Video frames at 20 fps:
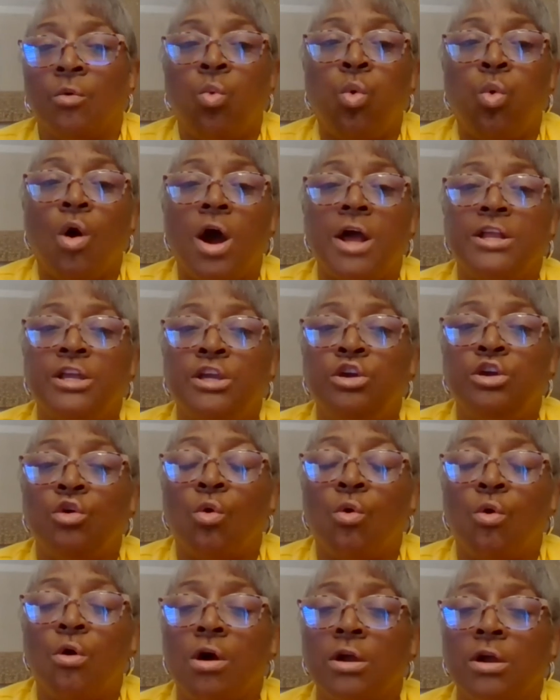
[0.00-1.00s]
what
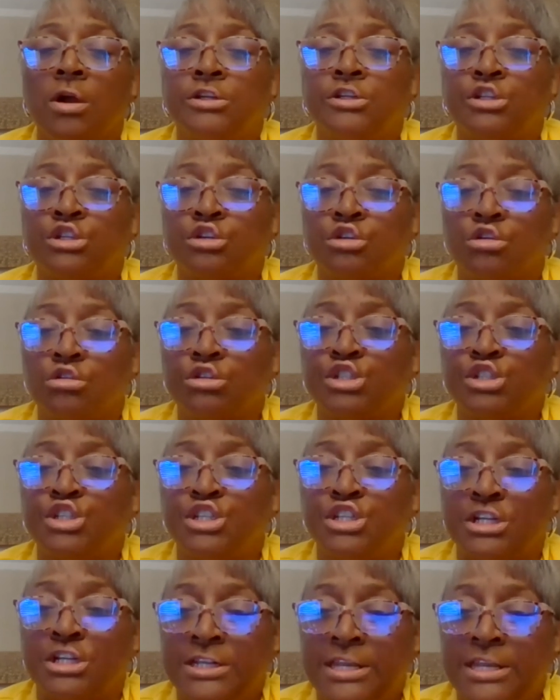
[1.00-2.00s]
your
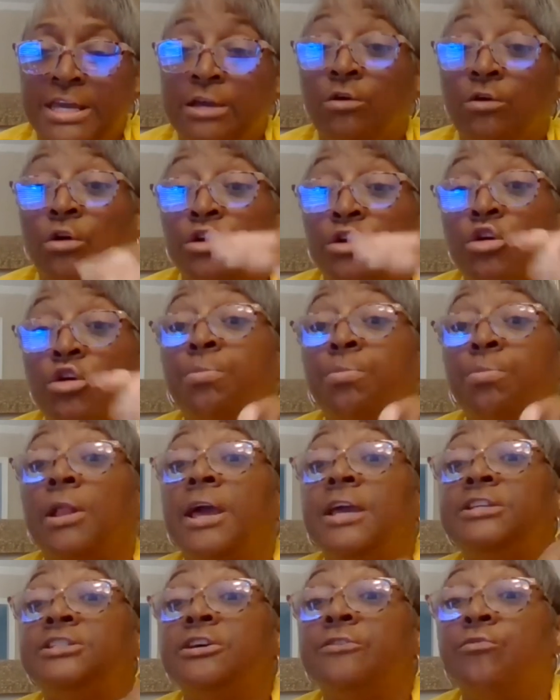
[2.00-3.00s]
church need or your
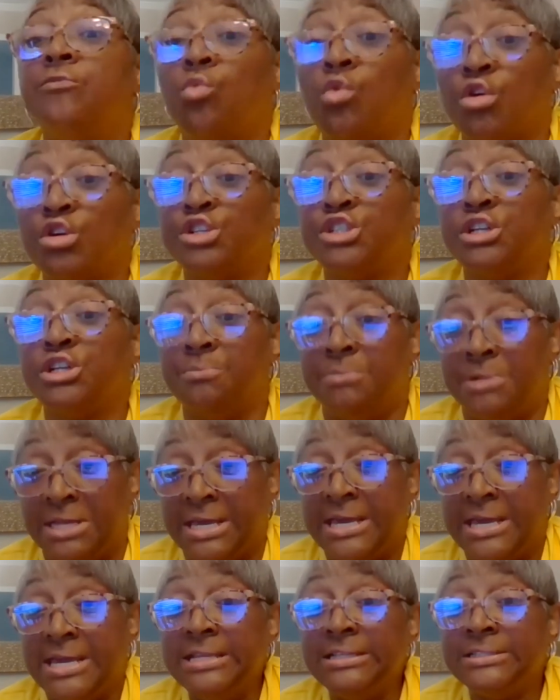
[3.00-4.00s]
place of worship
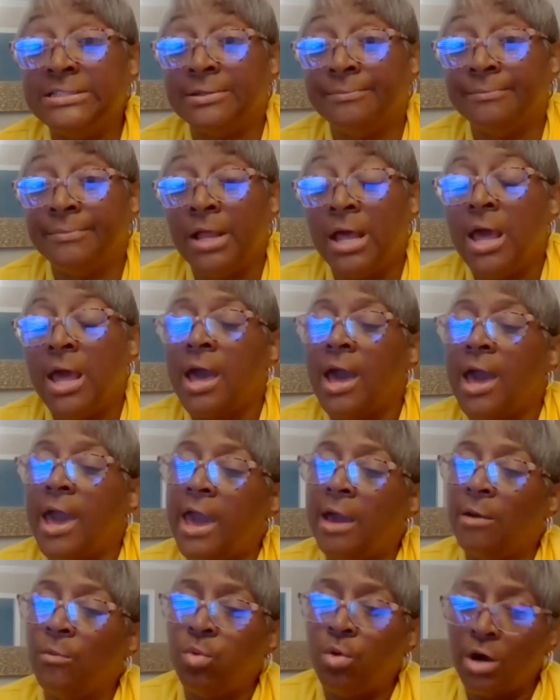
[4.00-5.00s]
needs
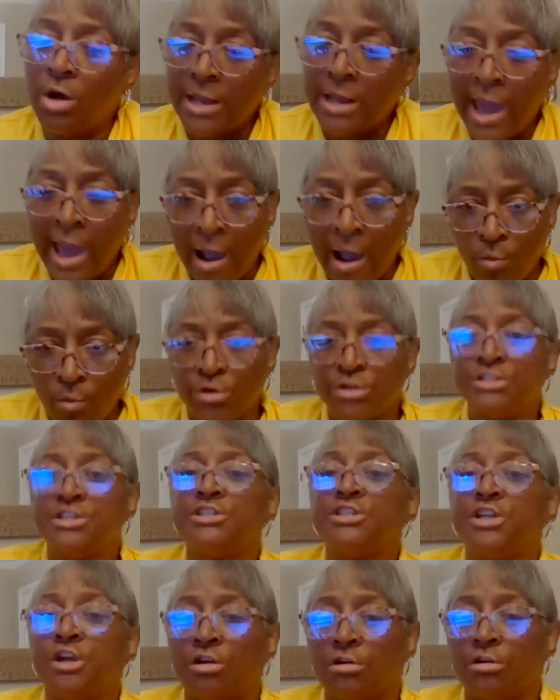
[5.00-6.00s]
and what ours
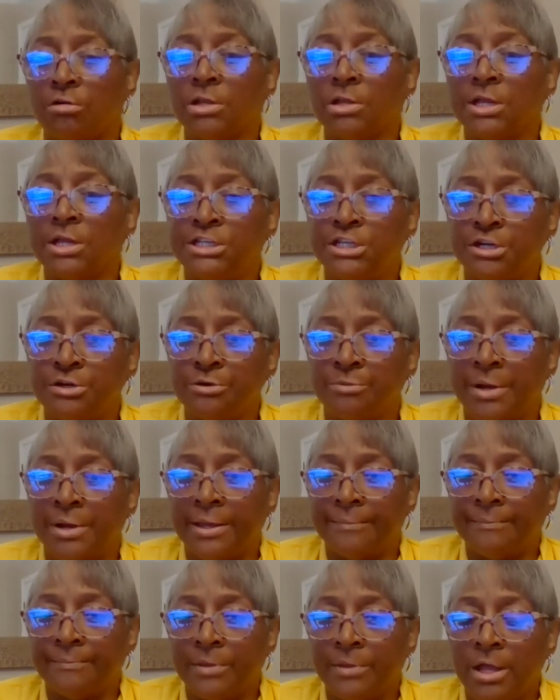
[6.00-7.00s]
is currently
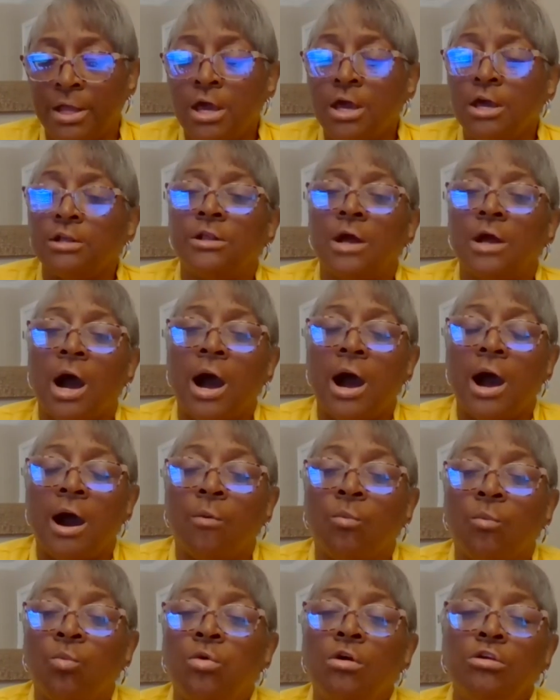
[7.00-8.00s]
doing?
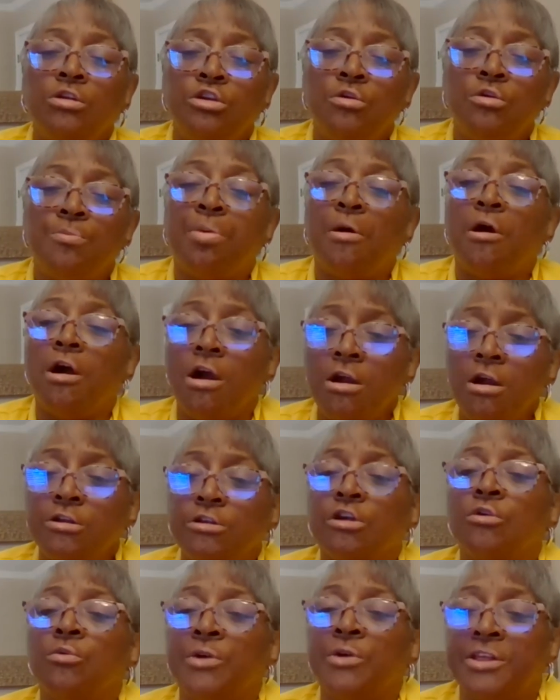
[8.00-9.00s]
Will you
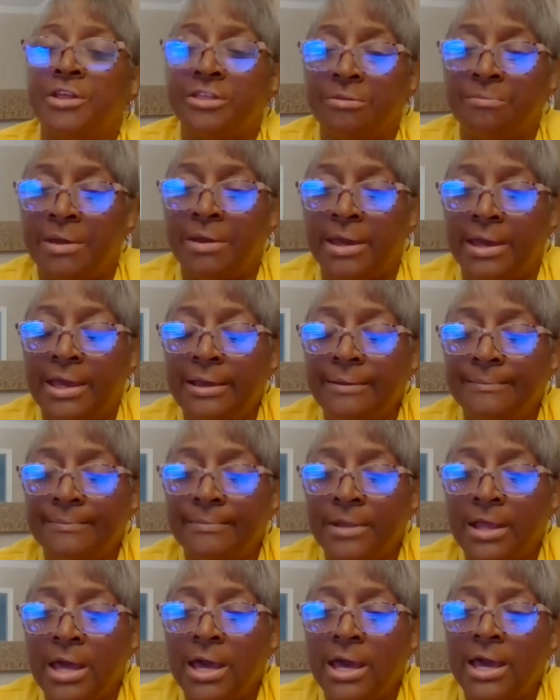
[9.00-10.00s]
partner with me
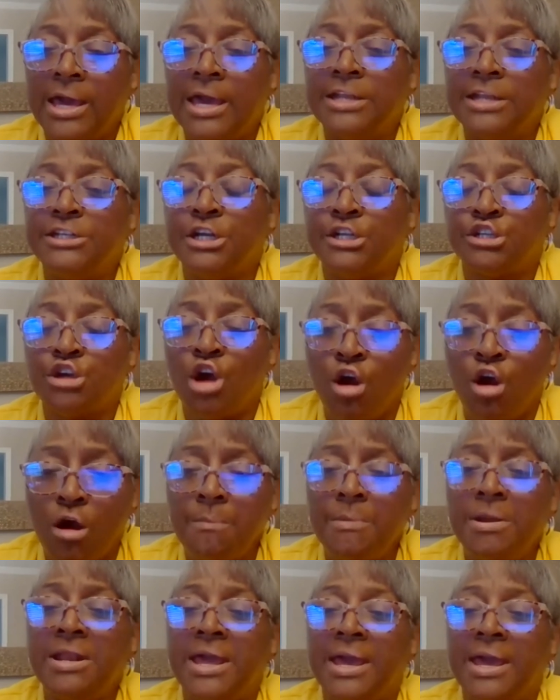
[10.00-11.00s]
in
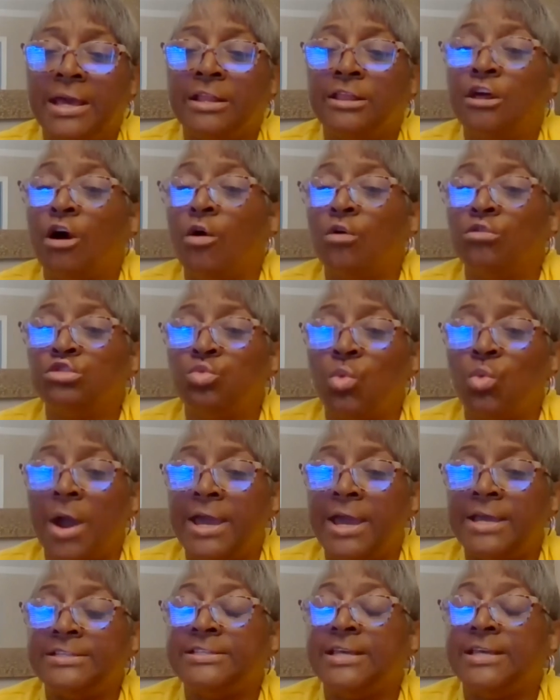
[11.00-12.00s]
determining those
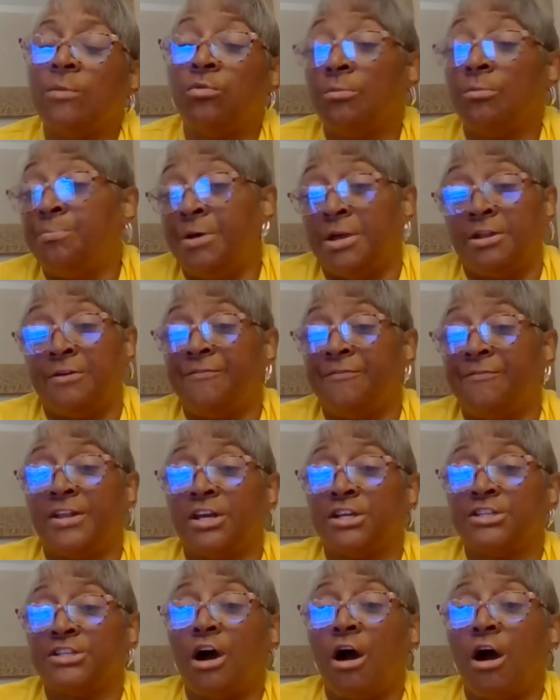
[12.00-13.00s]
ways that will benefit
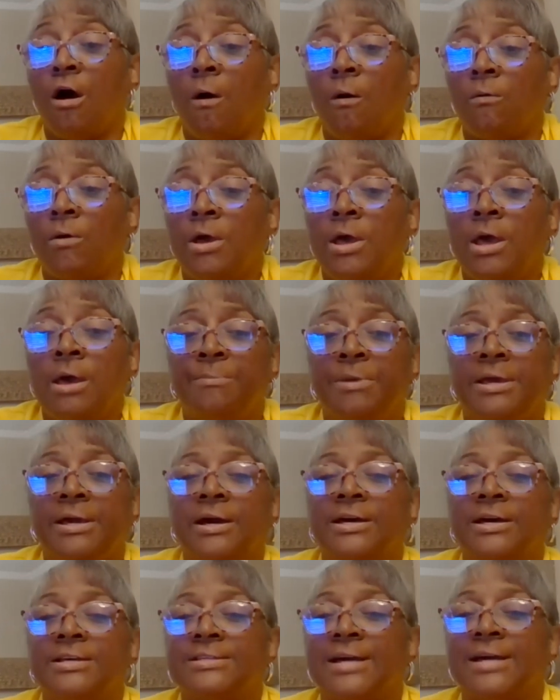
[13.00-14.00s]
us all?
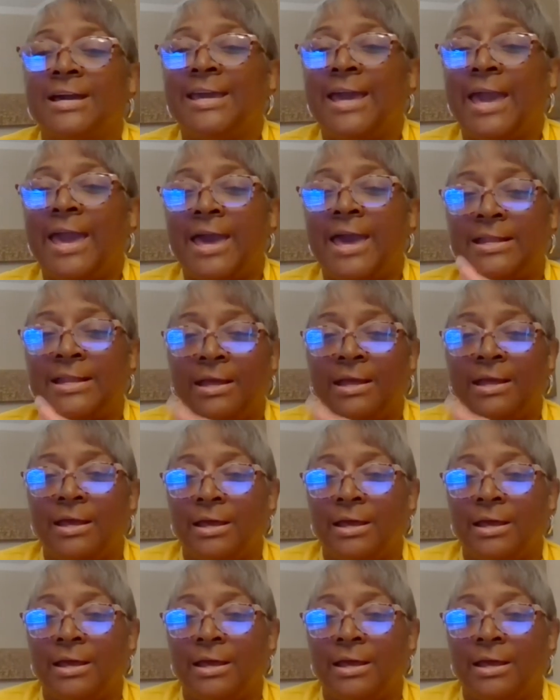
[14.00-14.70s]
Because again,